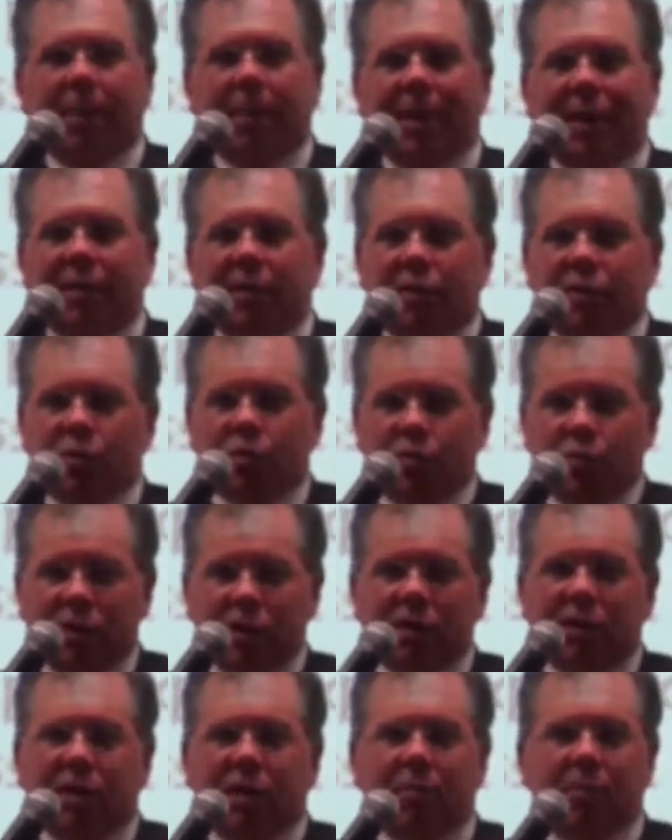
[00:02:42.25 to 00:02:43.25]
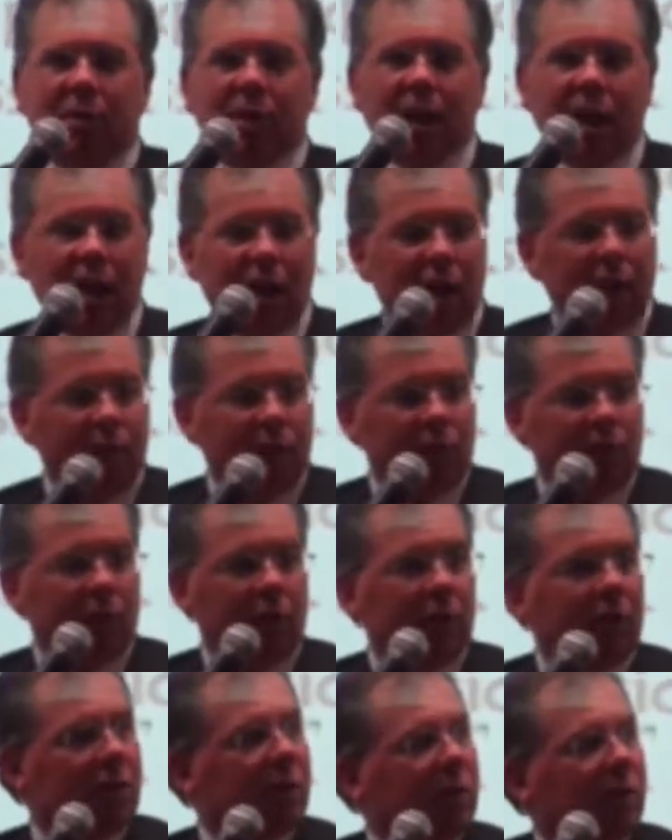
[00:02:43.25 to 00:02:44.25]
that this risky
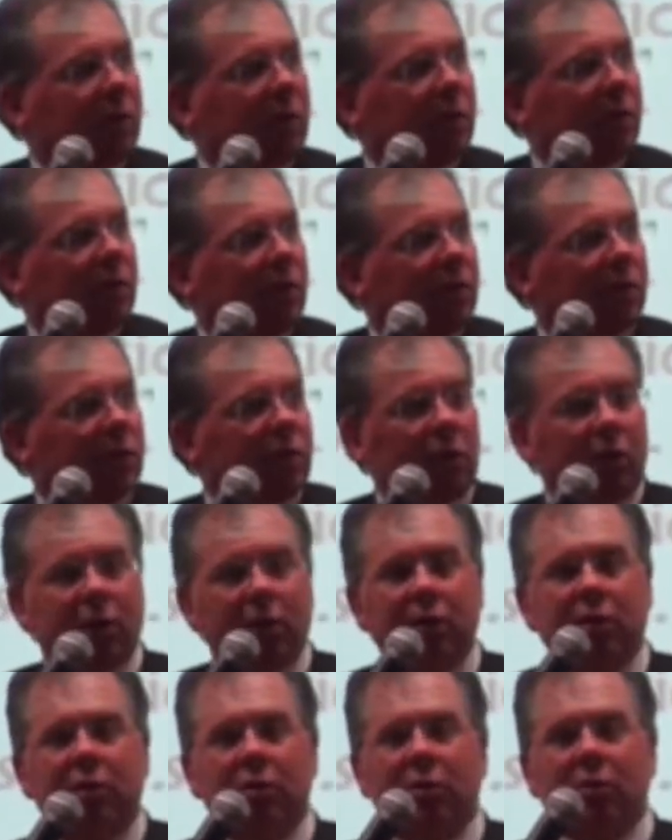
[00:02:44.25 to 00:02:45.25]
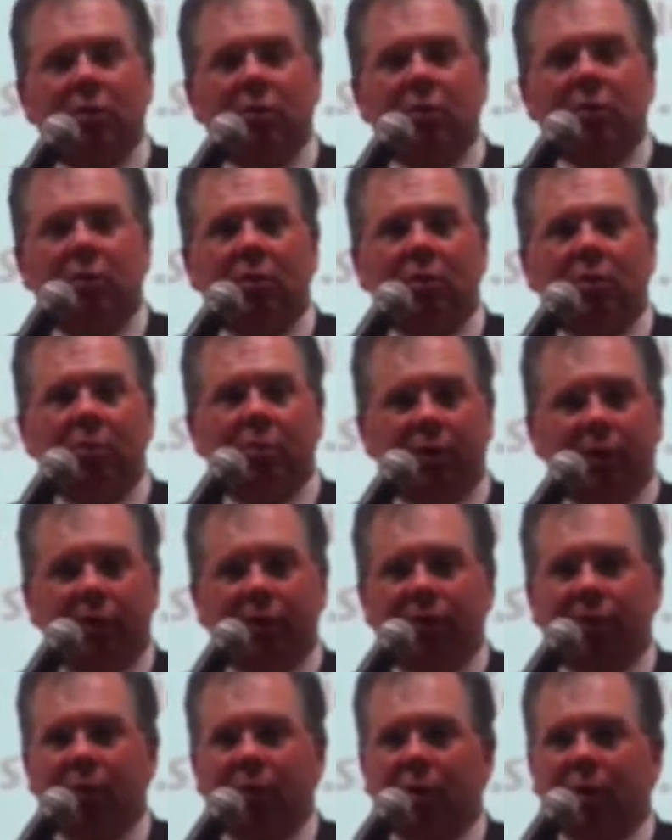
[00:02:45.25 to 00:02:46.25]
behavior started to
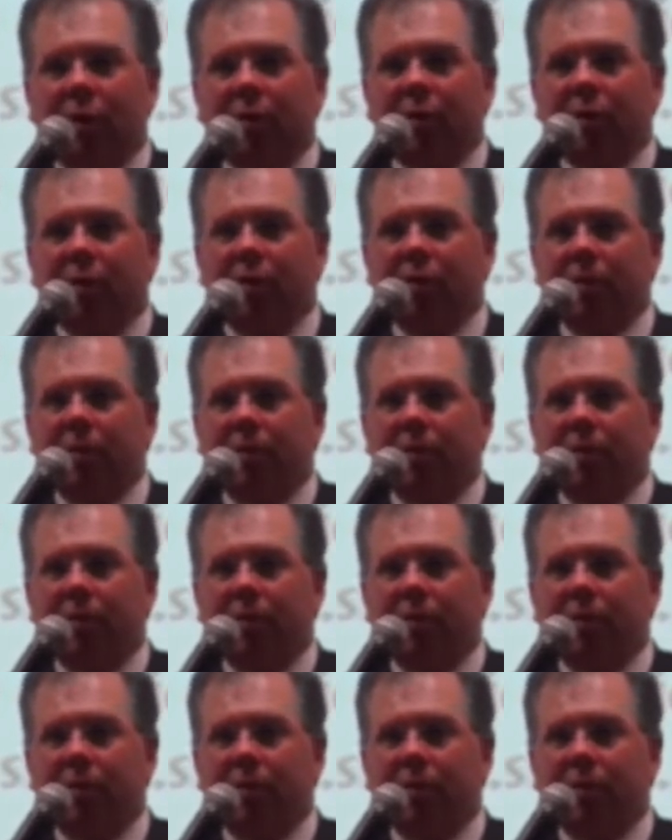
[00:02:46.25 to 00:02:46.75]
bring forth.